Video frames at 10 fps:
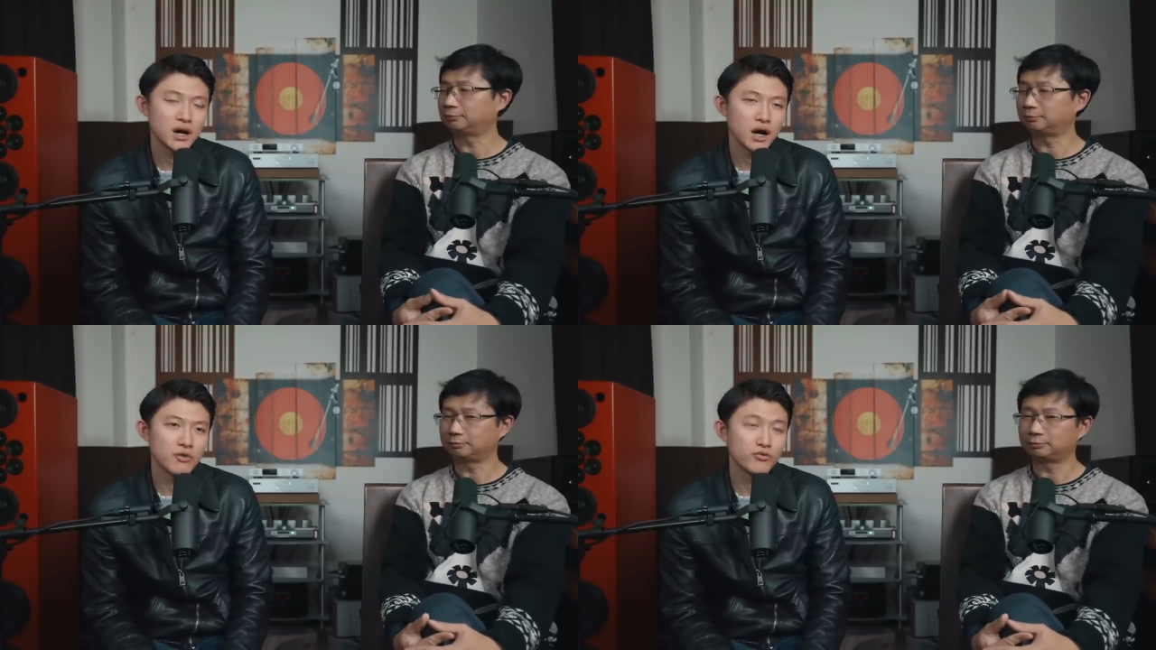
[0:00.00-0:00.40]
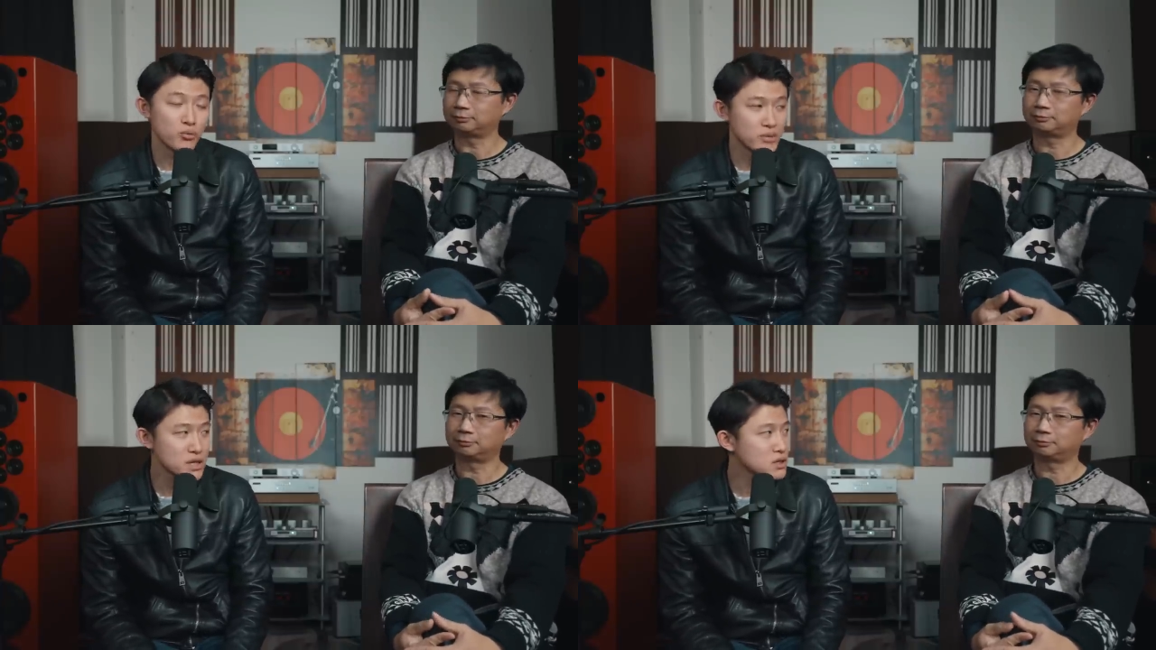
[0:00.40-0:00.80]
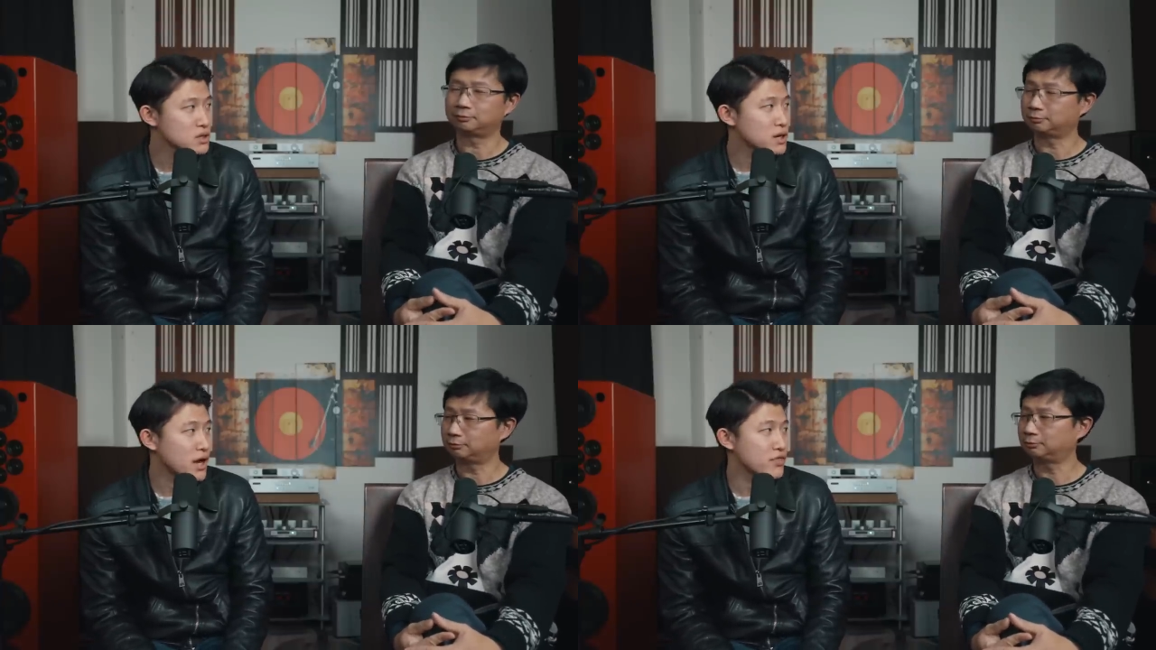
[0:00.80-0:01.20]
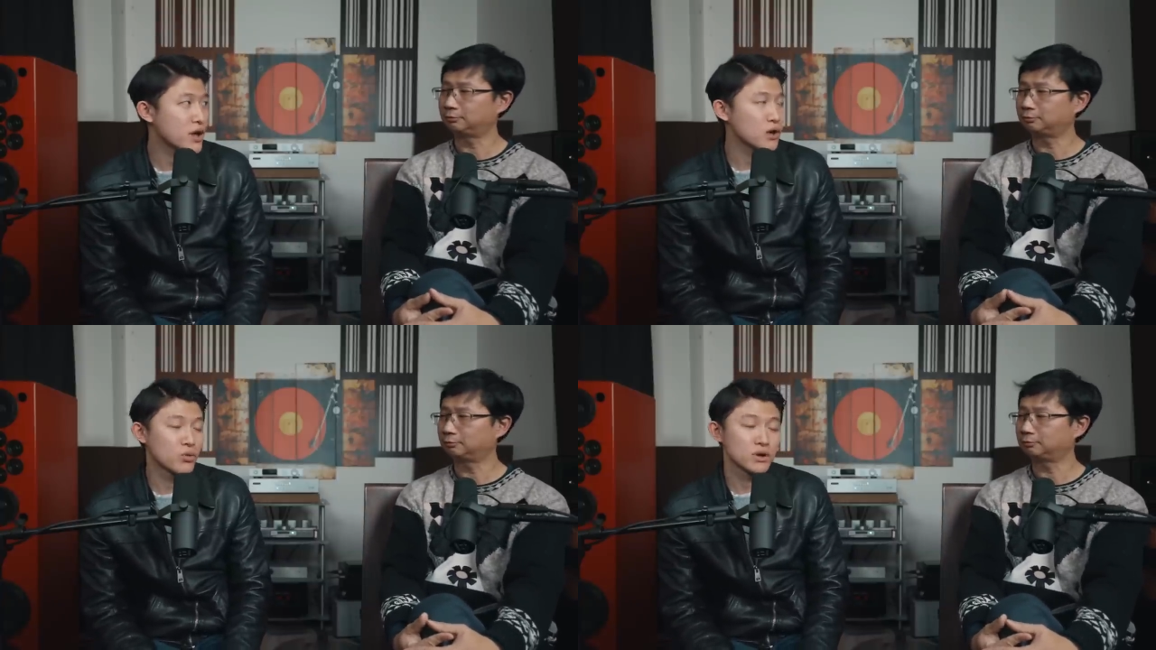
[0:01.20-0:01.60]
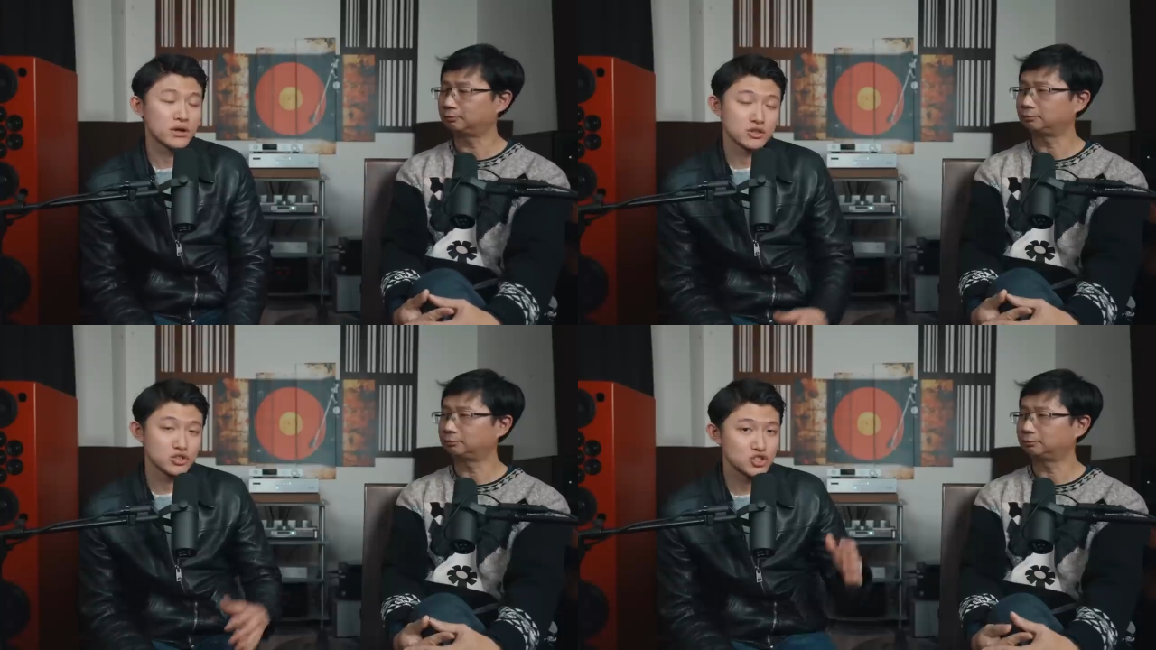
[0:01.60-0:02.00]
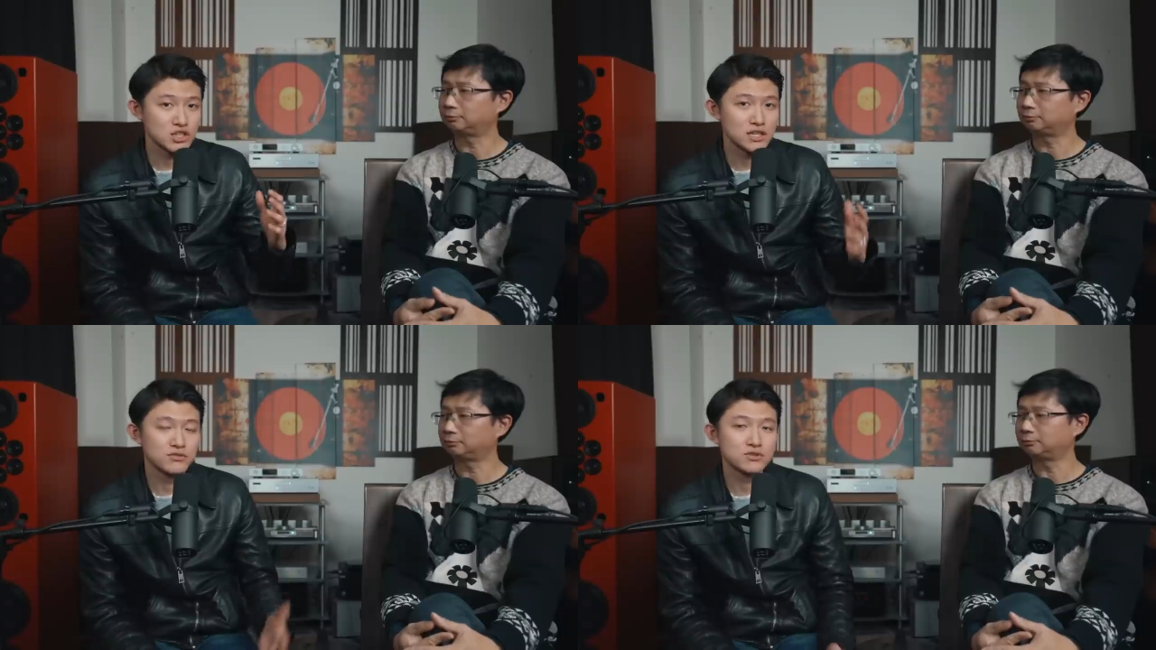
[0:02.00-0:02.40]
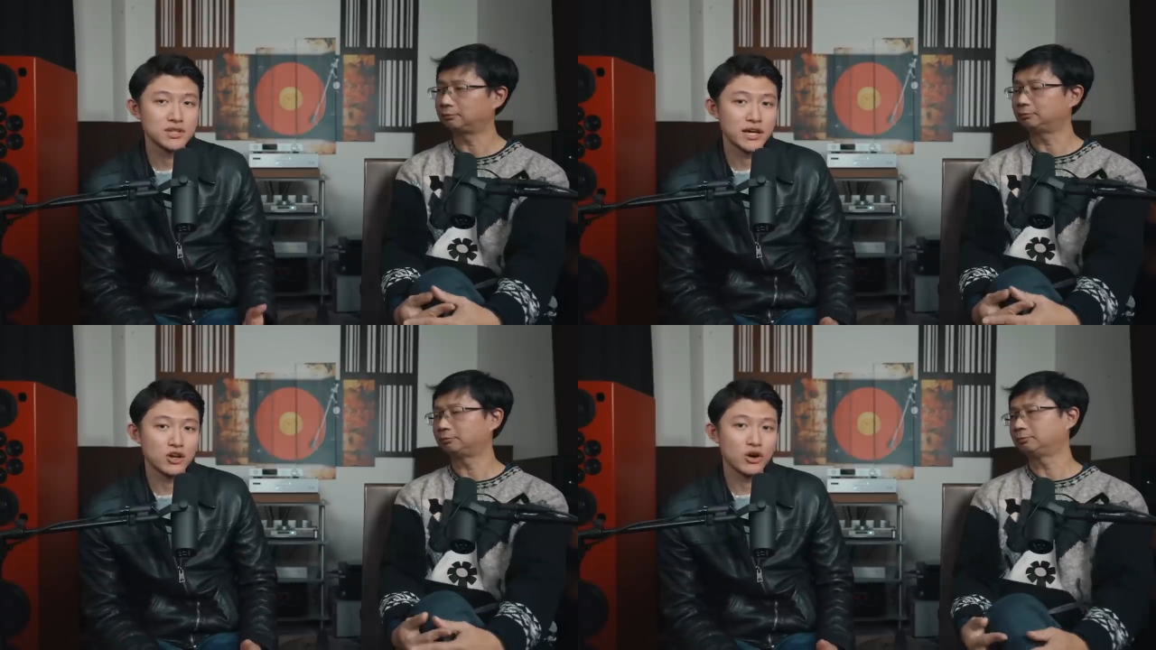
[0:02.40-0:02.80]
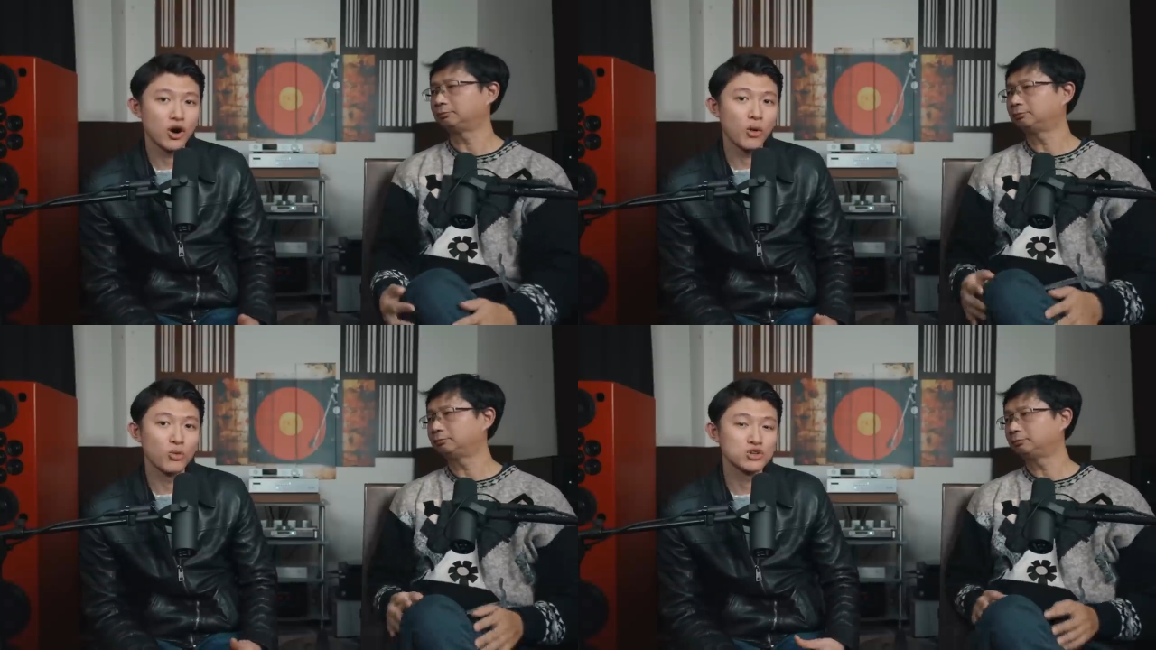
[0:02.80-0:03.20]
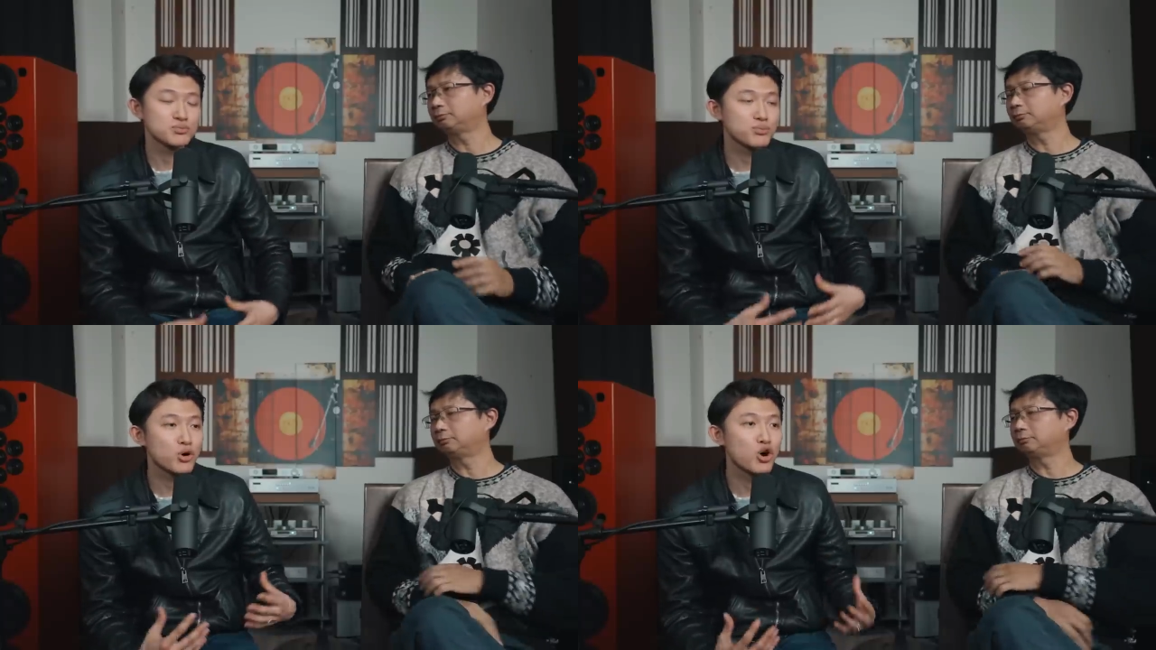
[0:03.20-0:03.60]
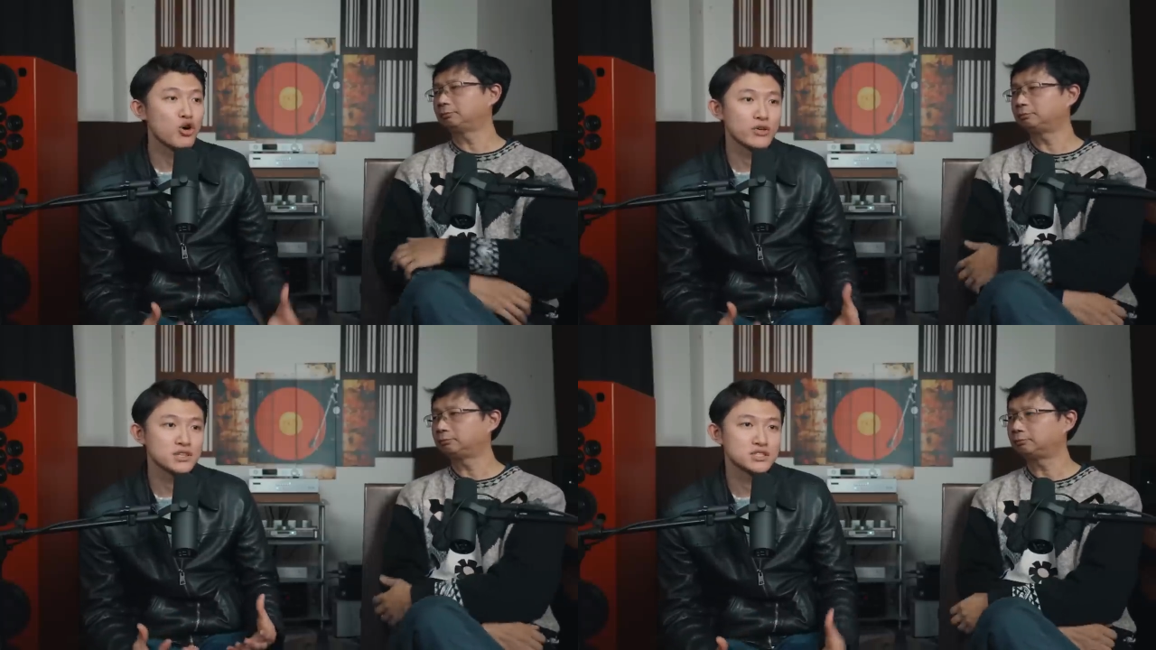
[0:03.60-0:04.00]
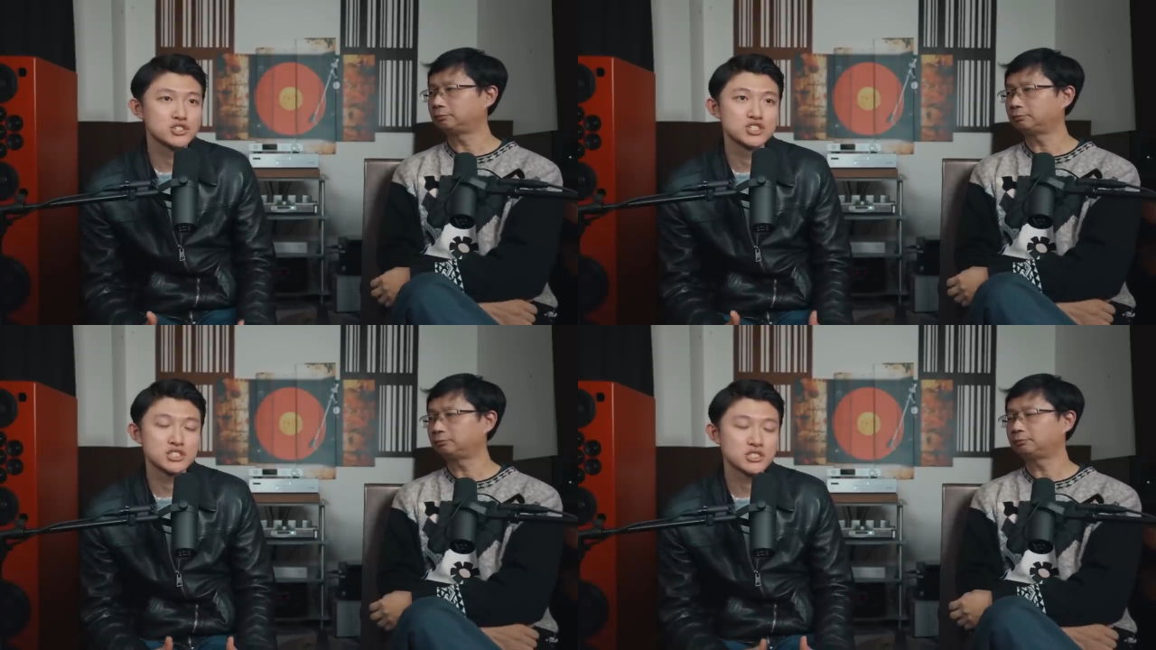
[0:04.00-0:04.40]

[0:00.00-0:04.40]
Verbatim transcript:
Speaker 1: Uh, for me, mm-hmm. I thought it, achieved like almost perfect synergy.